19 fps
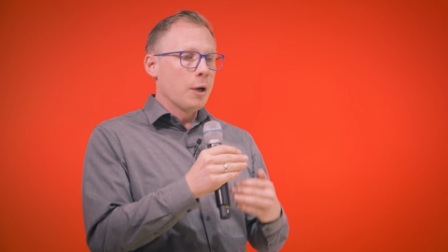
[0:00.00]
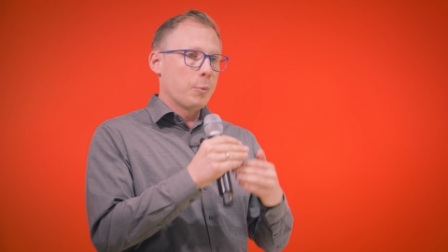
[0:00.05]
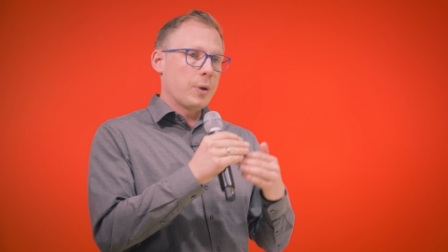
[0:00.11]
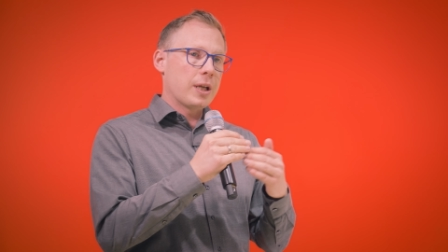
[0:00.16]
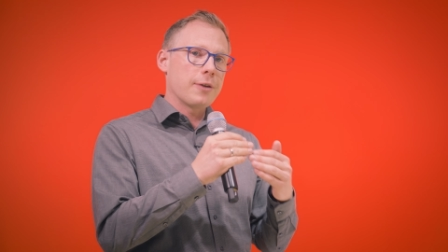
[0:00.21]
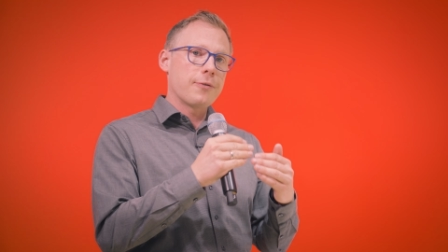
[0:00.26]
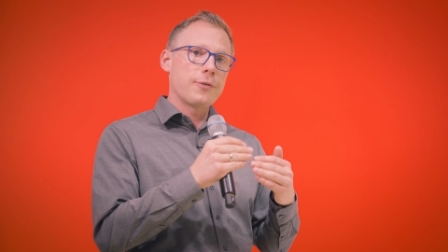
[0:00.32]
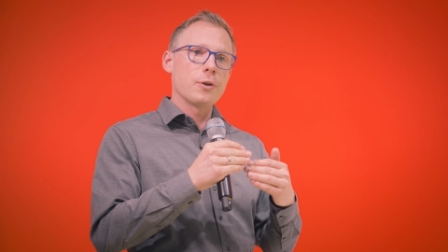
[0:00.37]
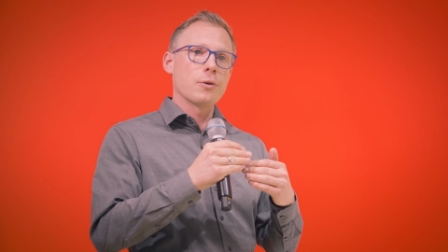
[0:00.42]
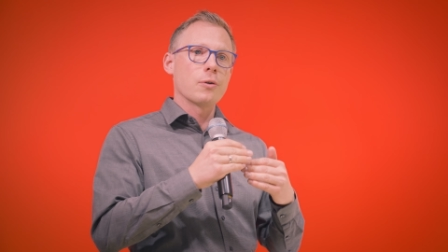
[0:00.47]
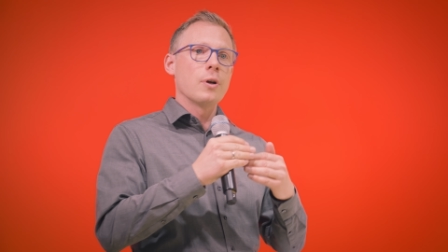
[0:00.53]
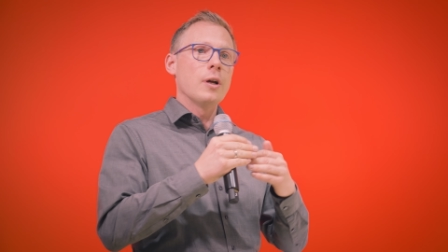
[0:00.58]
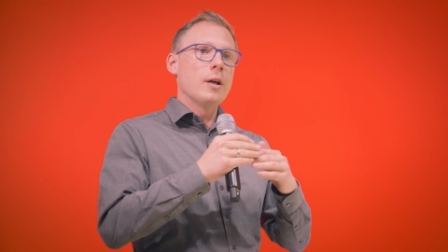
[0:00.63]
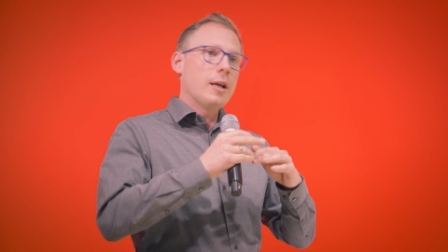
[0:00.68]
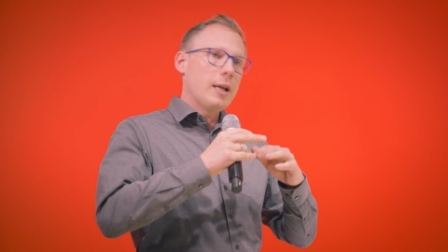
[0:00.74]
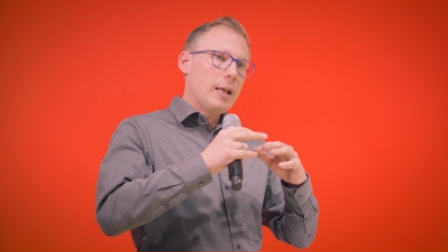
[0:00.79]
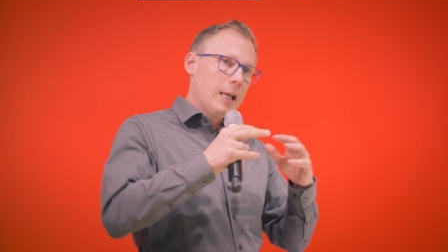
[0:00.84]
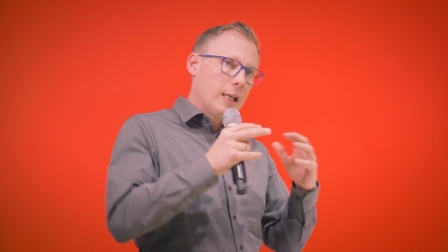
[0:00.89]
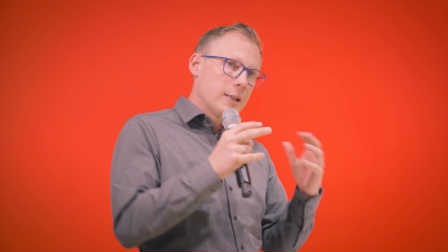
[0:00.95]
we give you
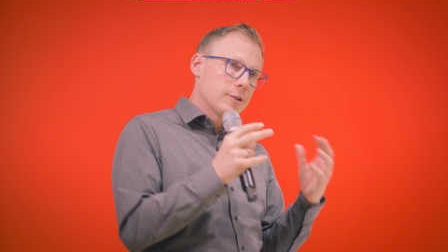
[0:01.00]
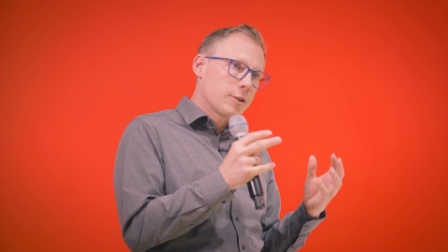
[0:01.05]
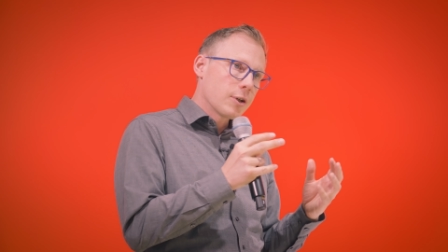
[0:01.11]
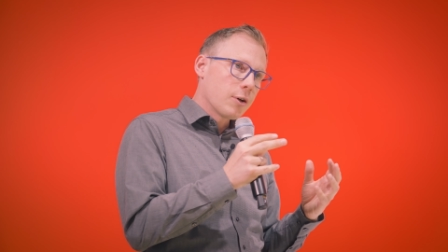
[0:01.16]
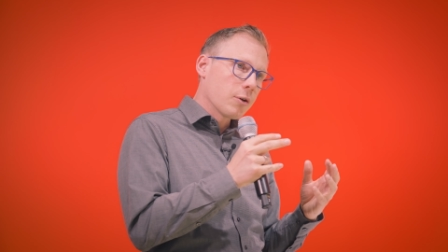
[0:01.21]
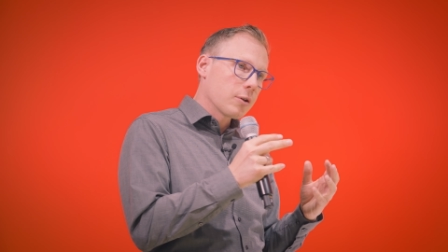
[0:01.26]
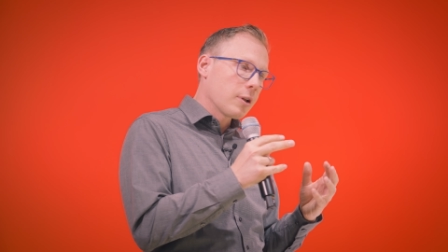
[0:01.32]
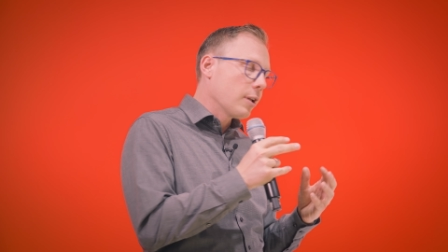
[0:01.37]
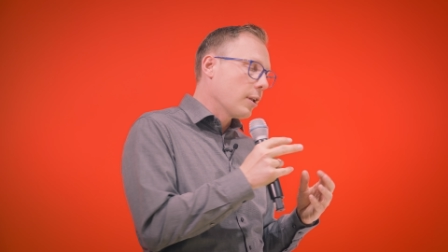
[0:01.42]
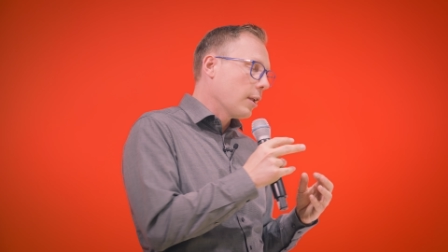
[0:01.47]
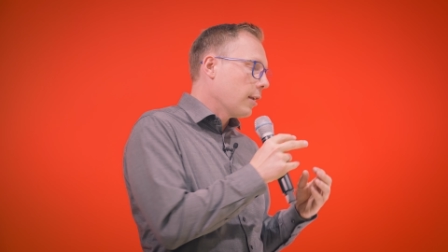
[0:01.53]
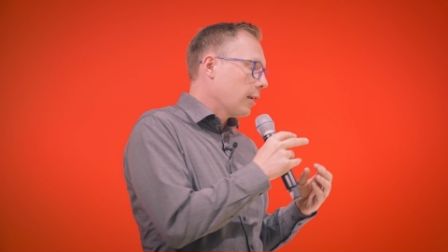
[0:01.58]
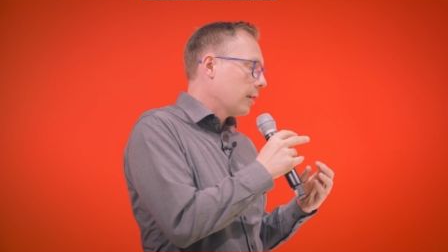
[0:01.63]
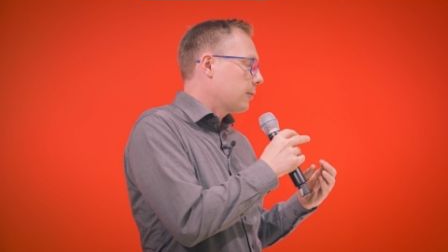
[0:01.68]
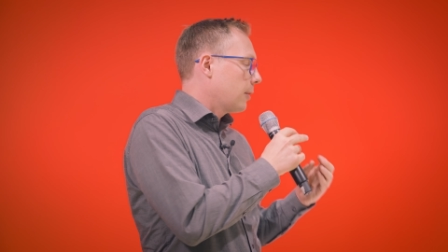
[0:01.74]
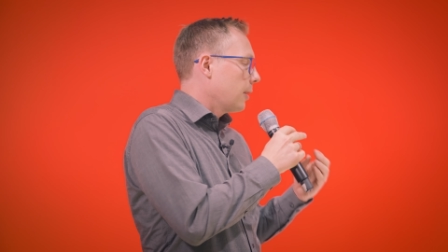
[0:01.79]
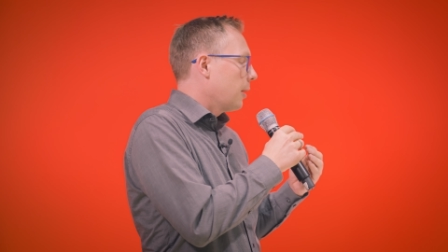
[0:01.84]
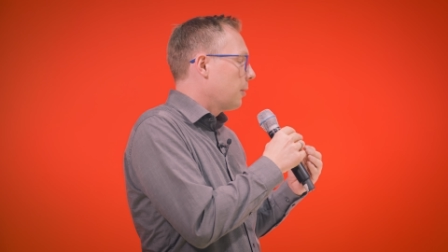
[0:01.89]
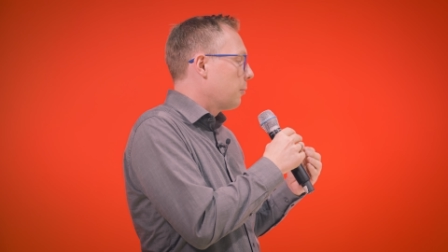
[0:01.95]
in total
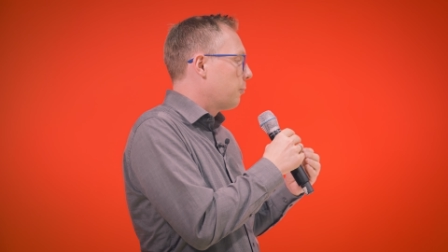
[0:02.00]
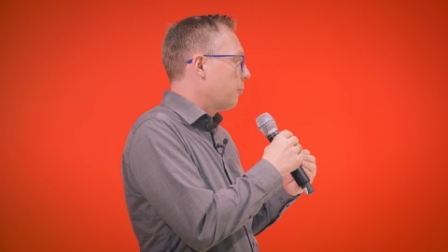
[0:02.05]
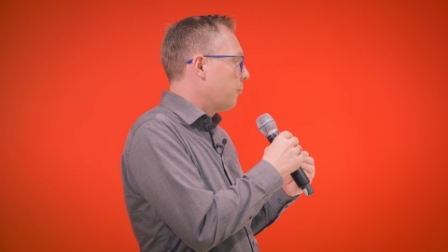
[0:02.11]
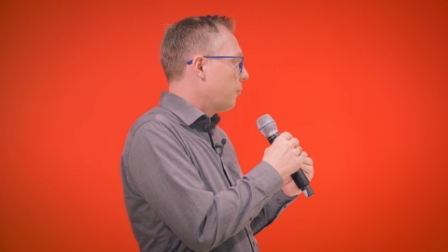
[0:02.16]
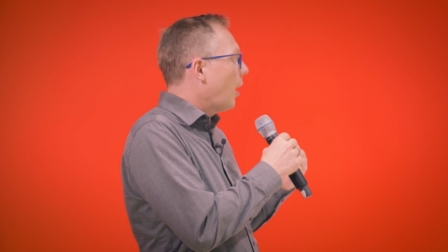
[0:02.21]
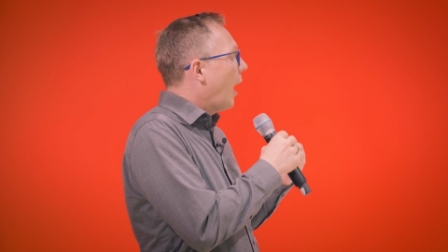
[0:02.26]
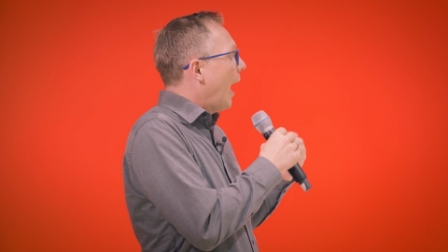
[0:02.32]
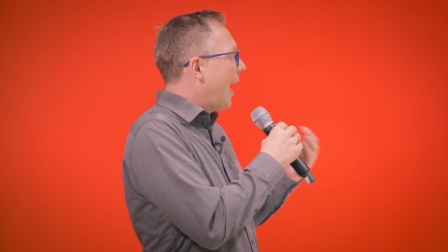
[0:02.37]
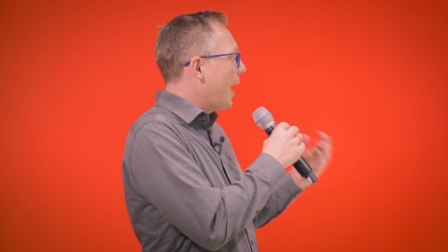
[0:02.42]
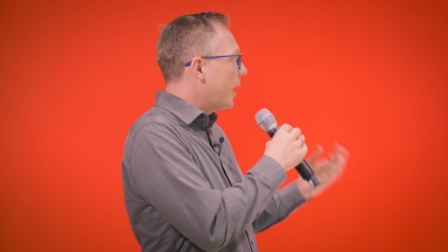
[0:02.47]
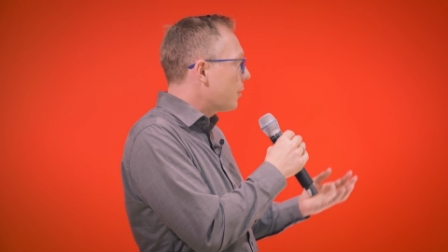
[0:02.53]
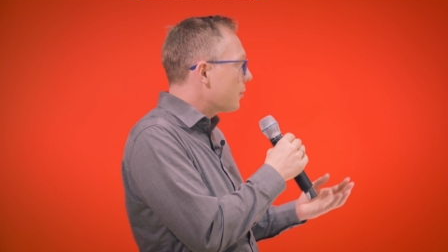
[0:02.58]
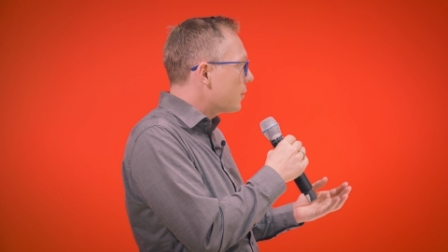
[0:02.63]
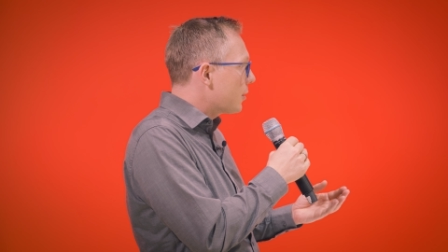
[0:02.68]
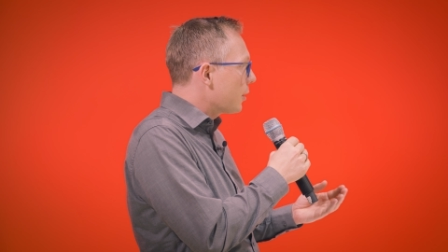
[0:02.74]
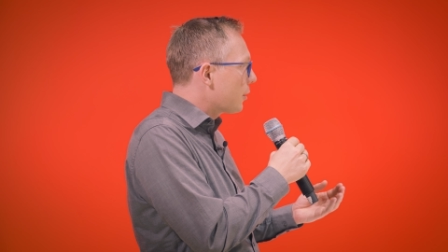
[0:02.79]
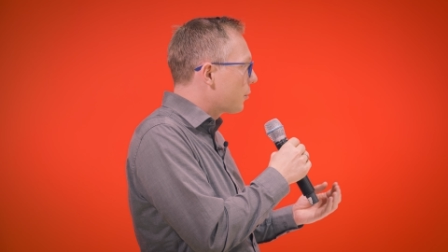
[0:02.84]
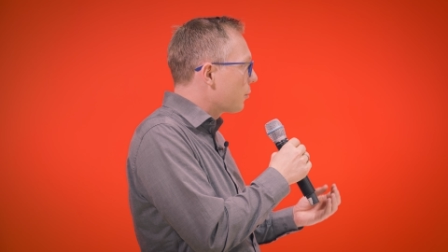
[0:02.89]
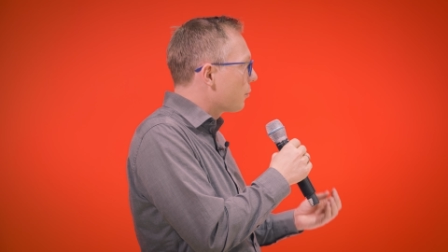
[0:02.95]
a, a higher
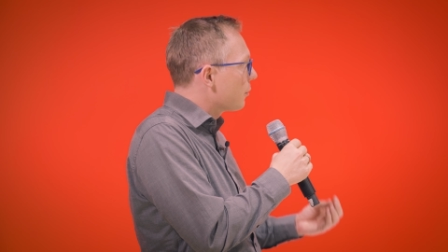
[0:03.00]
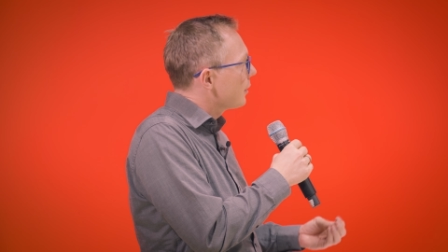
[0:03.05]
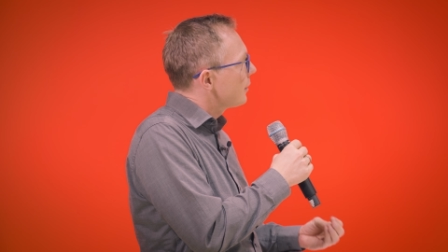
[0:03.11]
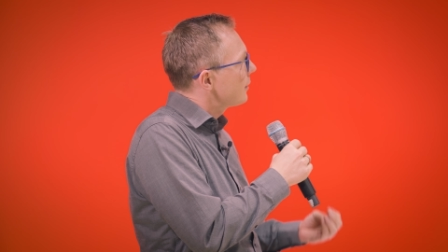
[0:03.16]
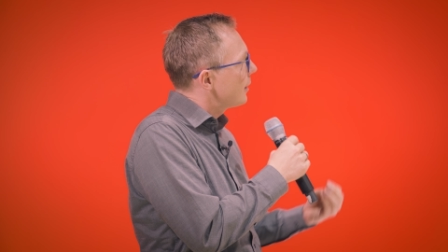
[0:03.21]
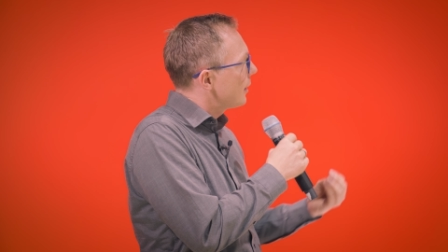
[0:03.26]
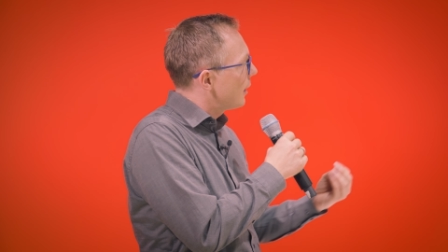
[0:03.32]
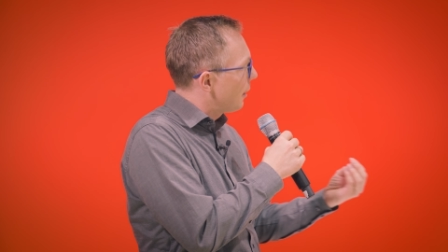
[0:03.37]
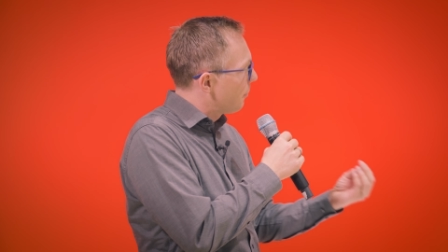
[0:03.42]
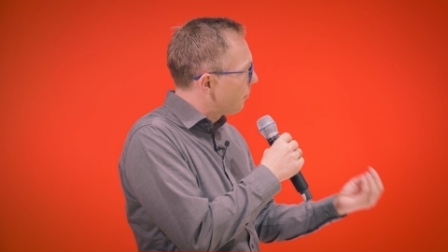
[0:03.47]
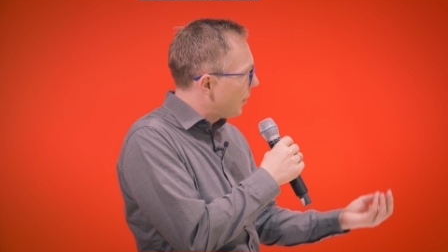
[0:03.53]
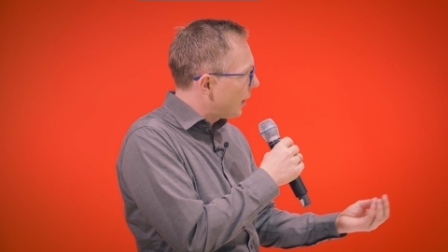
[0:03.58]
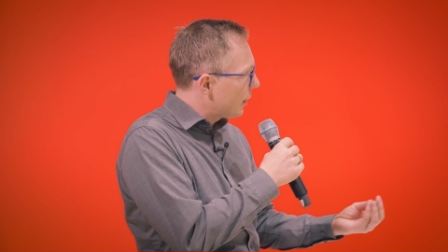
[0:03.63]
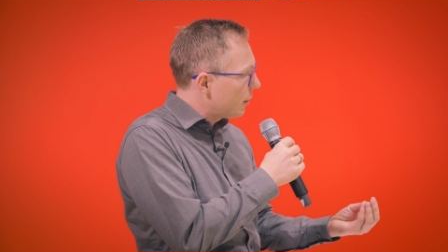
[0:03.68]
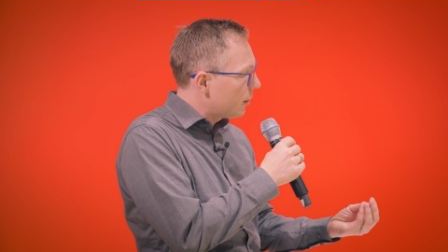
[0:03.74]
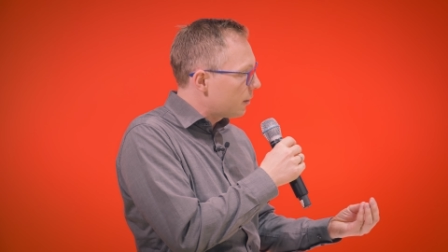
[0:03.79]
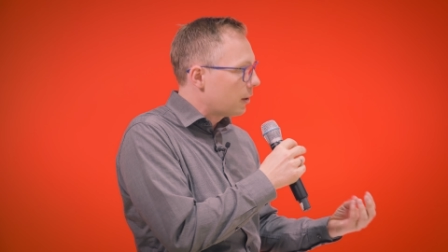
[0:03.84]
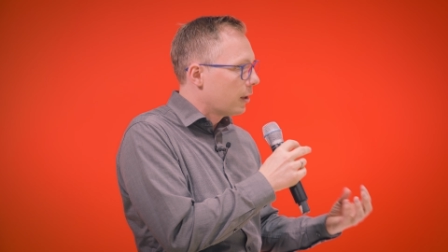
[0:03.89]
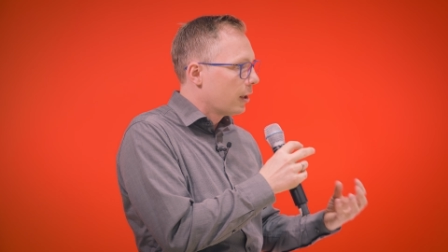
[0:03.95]
security, a
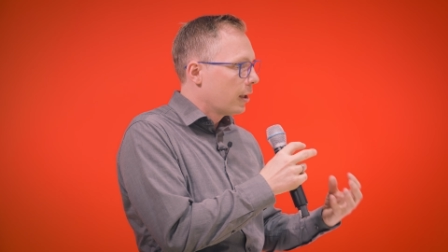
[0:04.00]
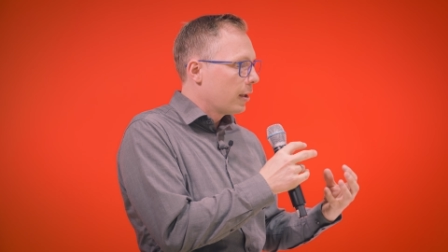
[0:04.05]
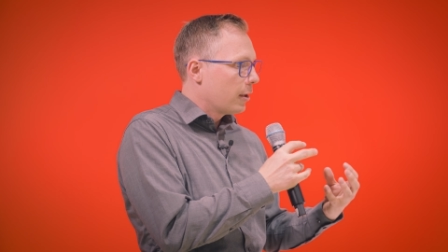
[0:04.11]
better